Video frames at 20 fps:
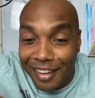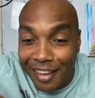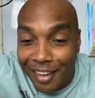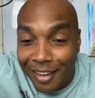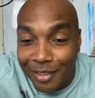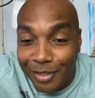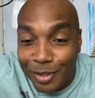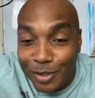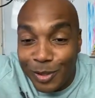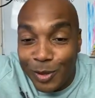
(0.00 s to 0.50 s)

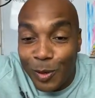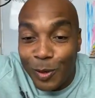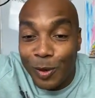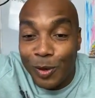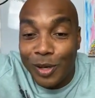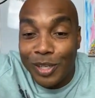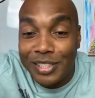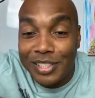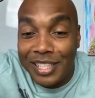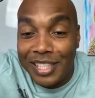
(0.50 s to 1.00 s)

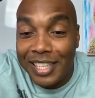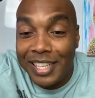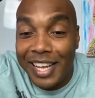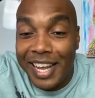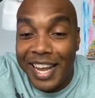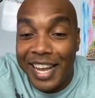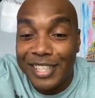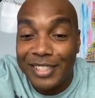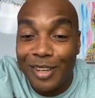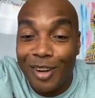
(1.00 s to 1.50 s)
underscore
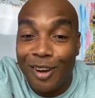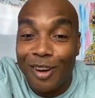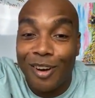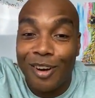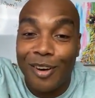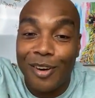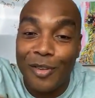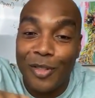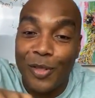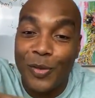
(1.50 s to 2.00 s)

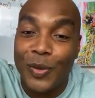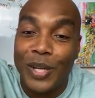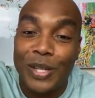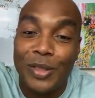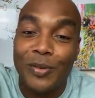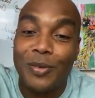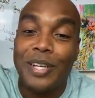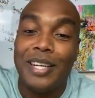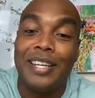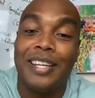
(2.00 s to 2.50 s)

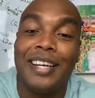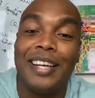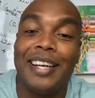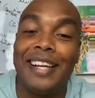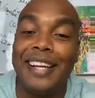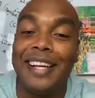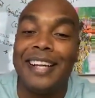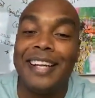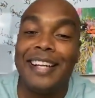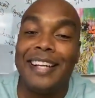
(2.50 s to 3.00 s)
THR33.
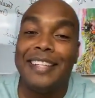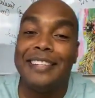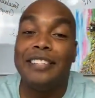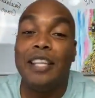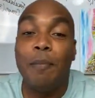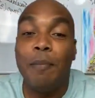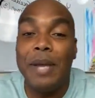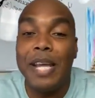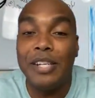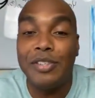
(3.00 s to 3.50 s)

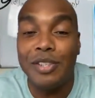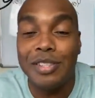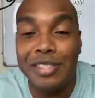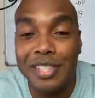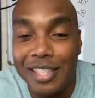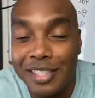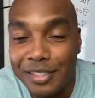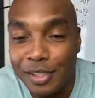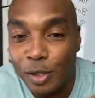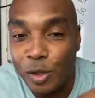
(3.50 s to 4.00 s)
Demetrius
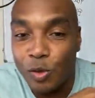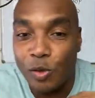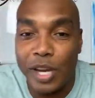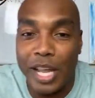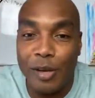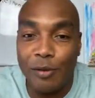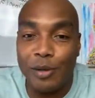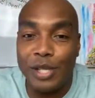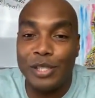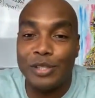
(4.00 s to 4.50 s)
is a great
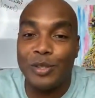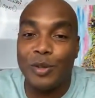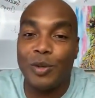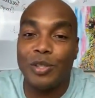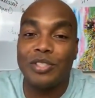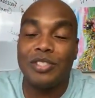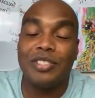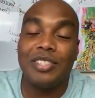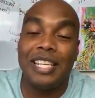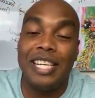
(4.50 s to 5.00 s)

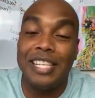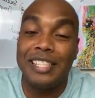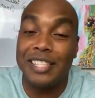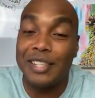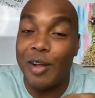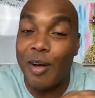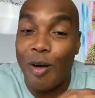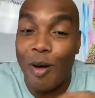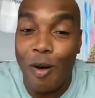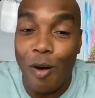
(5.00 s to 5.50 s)
resourcer. He's in
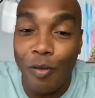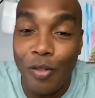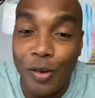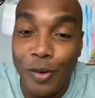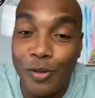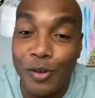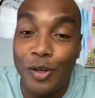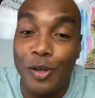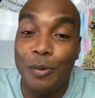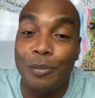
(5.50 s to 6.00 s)
all the
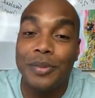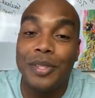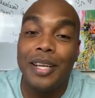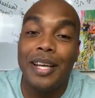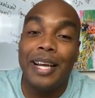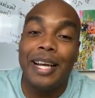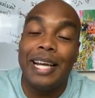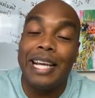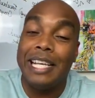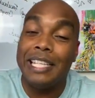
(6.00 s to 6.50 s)
groups.
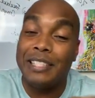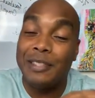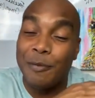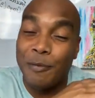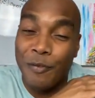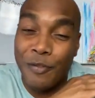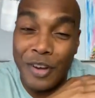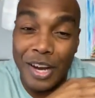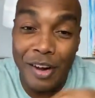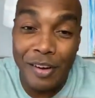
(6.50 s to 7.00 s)
He's
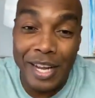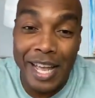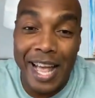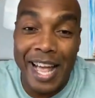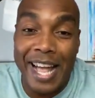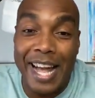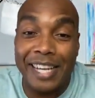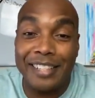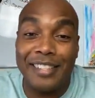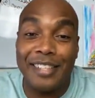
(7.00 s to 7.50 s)
very
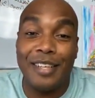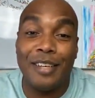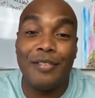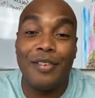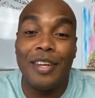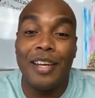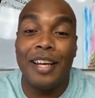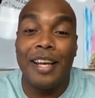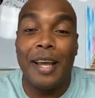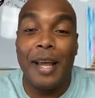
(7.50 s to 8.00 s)
active.
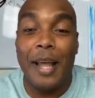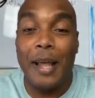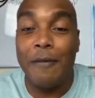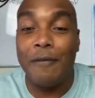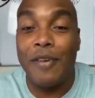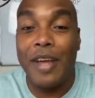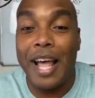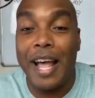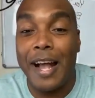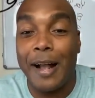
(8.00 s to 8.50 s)
In
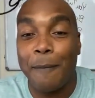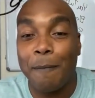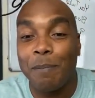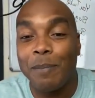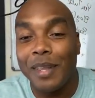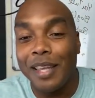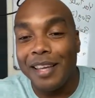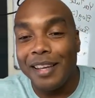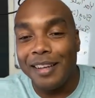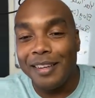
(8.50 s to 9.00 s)
fact,
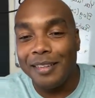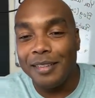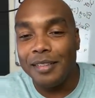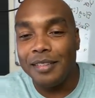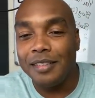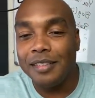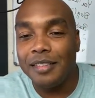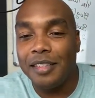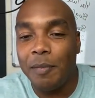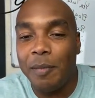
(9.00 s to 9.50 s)

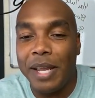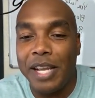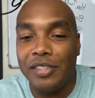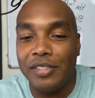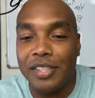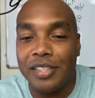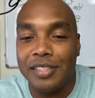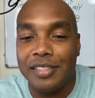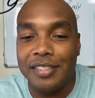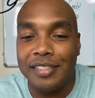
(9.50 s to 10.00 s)

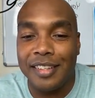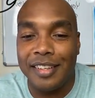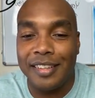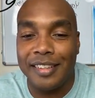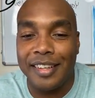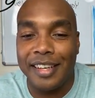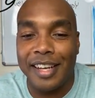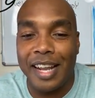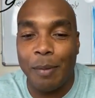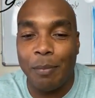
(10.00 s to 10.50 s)
Demetrius,
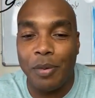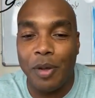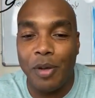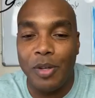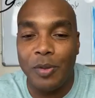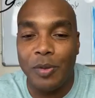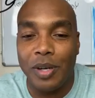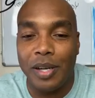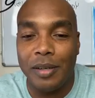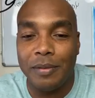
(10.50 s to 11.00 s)
can I blow
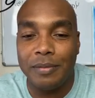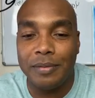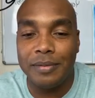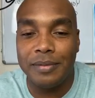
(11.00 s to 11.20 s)
you up?